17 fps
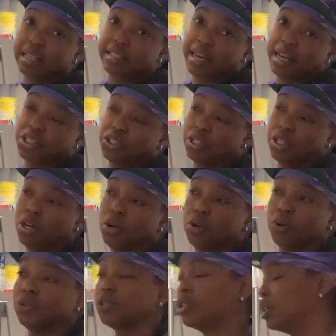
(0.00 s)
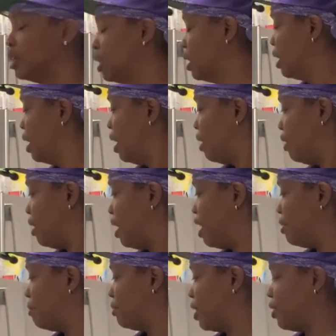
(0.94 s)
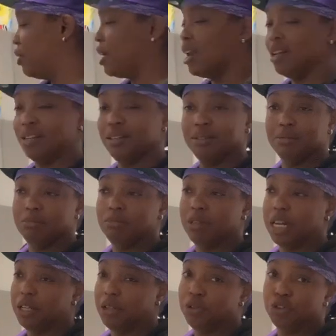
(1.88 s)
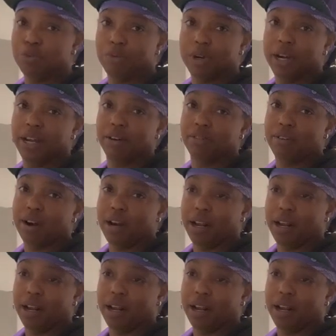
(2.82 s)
It's actually a host that you gotta use your brain, right?